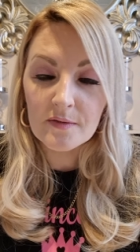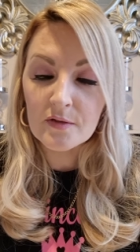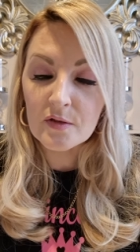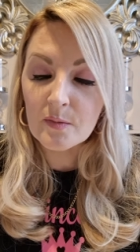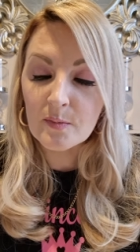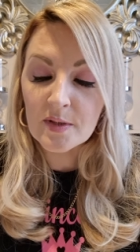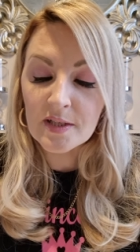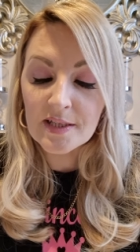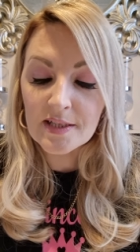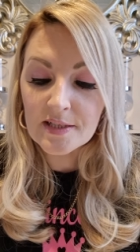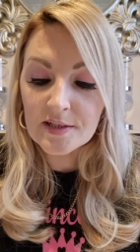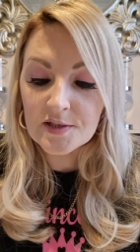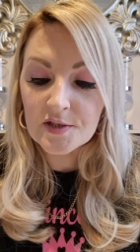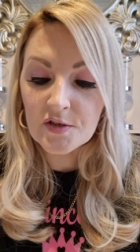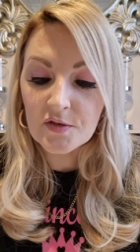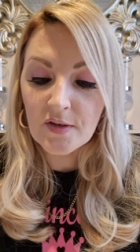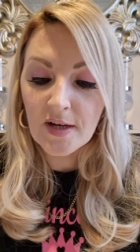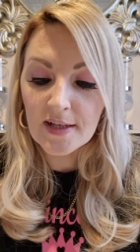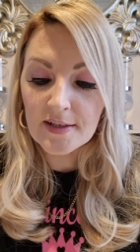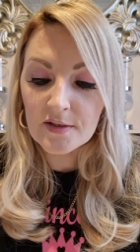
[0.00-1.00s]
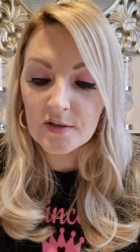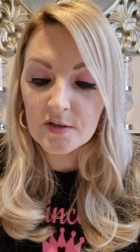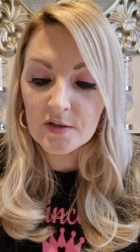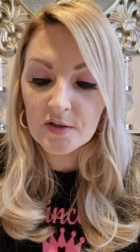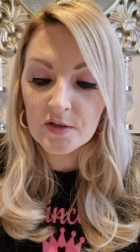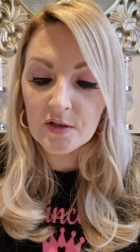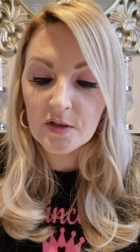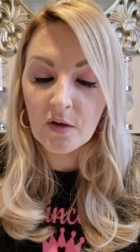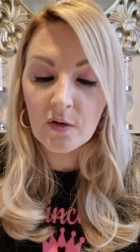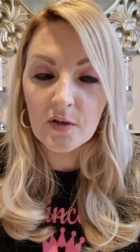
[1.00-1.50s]
Completely surrendered,
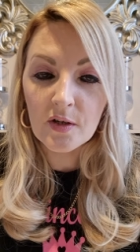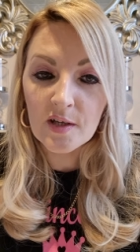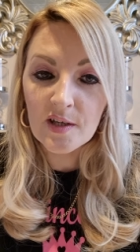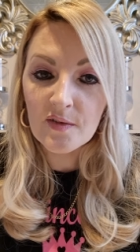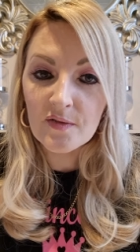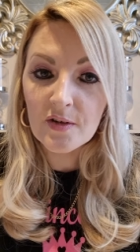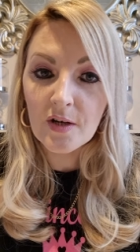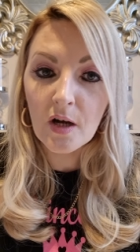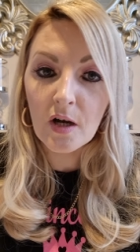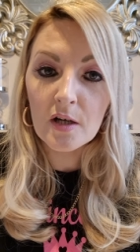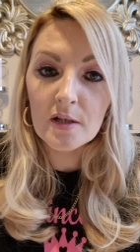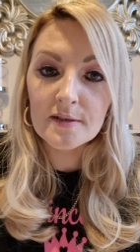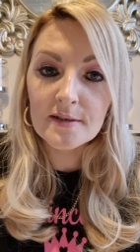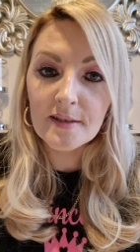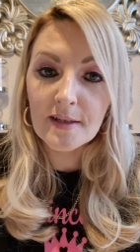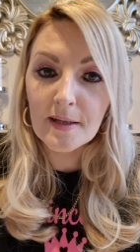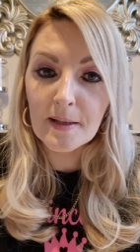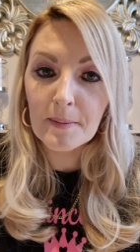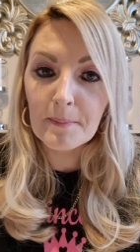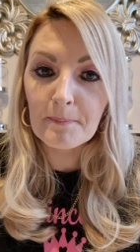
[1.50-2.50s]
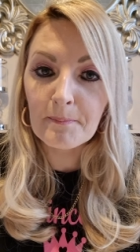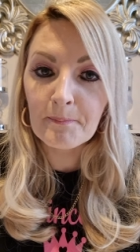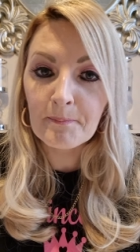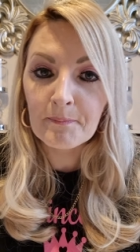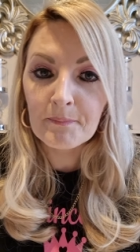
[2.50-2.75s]
you know, you're giving it all to him